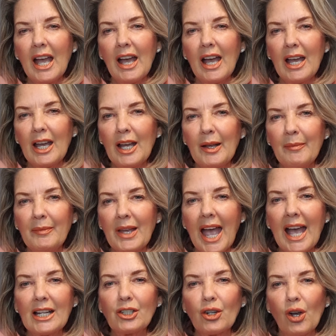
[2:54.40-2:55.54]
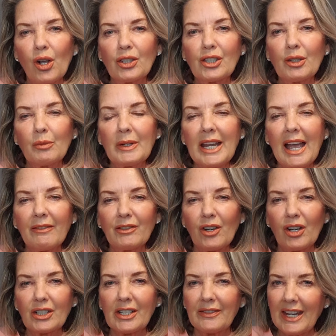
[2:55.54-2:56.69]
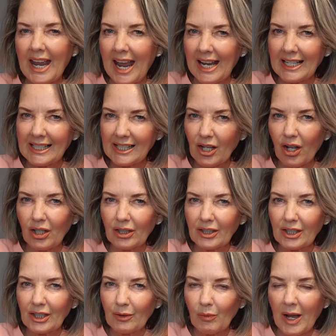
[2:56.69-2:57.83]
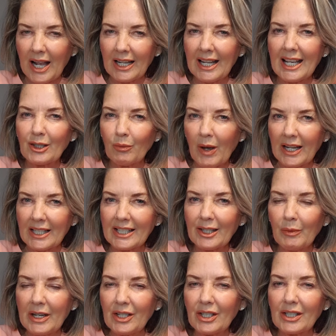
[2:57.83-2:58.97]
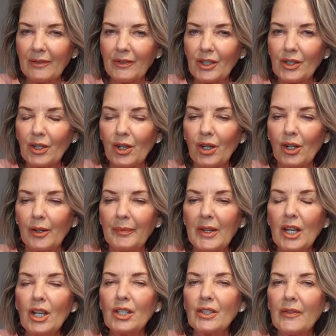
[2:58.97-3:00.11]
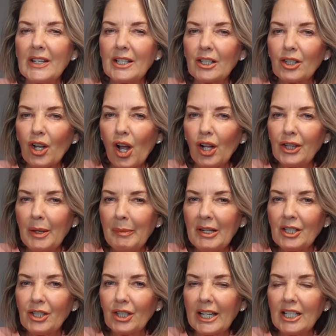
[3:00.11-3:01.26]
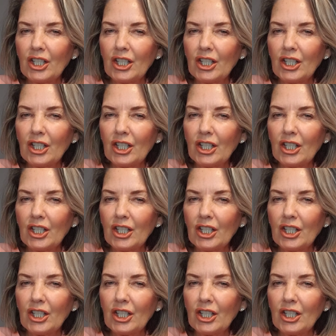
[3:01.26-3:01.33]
and also we have got the Exalt as well as the Windows of the Soul. So this is called Nip and Tuck